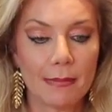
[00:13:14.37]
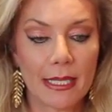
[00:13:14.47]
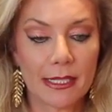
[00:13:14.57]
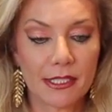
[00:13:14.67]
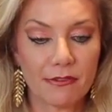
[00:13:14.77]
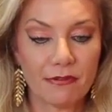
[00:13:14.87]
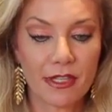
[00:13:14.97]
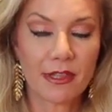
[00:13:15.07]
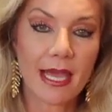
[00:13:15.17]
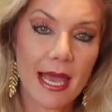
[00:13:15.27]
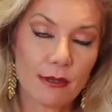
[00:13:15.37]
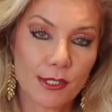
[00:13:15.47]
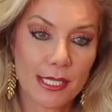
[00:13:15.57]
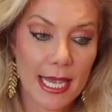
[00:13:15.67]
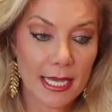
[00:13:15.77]
because the 5th
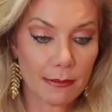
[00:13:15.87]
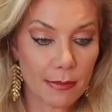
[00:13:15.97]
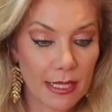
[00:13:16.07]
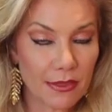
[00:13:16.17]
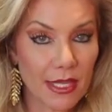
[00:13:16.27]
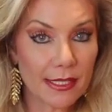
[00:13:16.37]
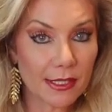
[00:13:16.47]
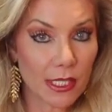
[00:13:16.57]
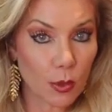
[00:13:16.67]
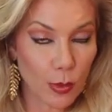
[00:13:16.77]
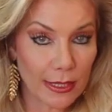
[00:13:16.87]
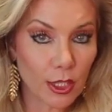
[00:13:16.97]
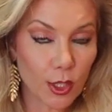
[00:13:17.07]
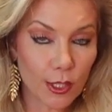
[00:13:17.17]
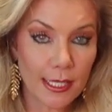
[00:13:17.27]
house can be things that we
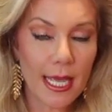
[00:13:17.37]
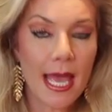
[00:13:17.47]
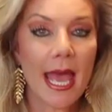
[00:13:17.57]
learn